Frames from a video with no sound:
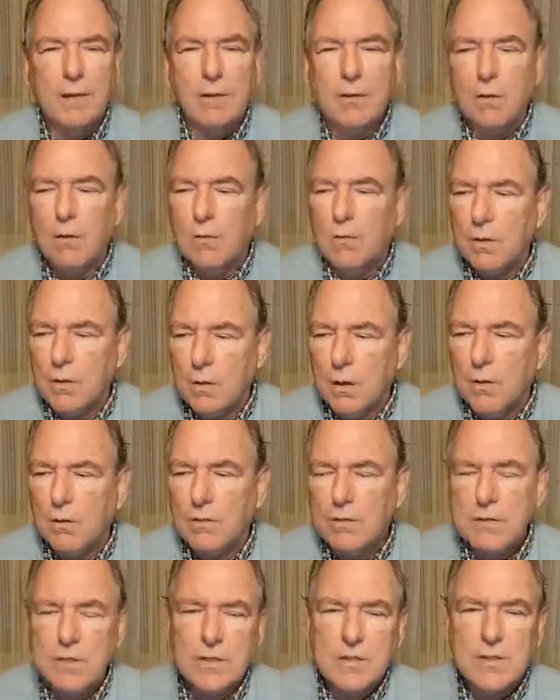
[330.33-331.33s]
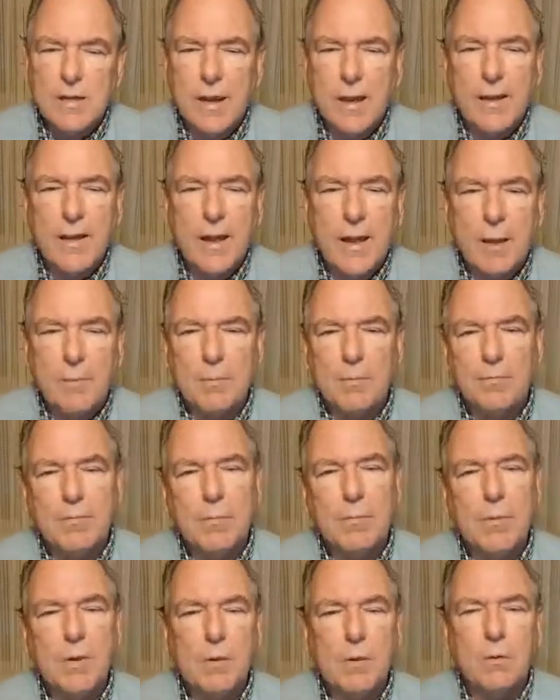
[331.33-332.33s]
Look at all those things that had to happen for
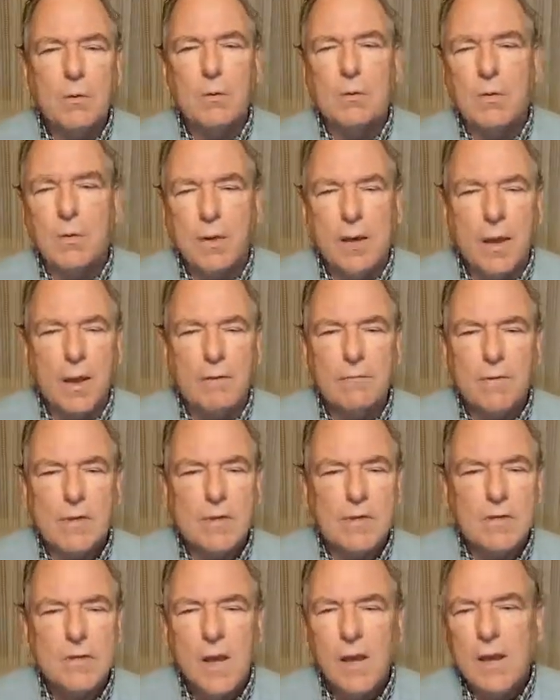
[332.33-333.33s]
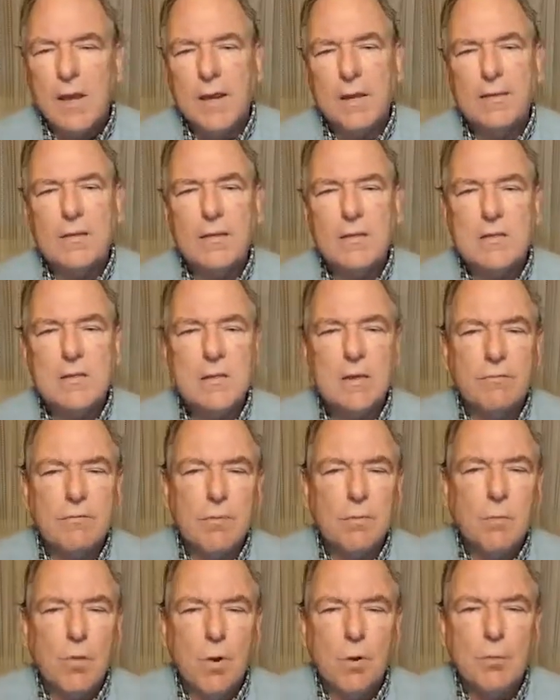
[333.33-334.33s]
me in order to have these at this
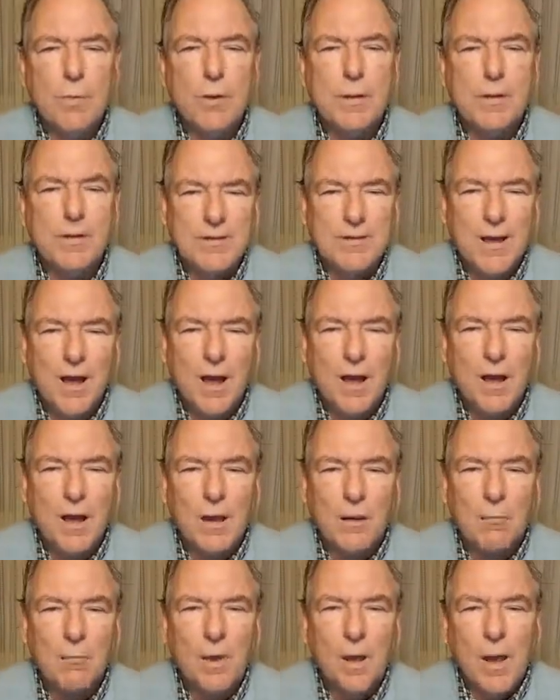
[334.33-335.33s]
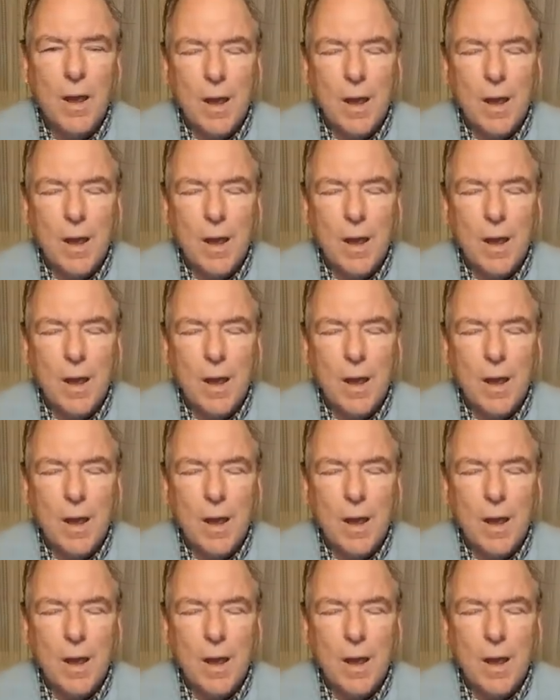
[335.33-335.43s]
given moment in time,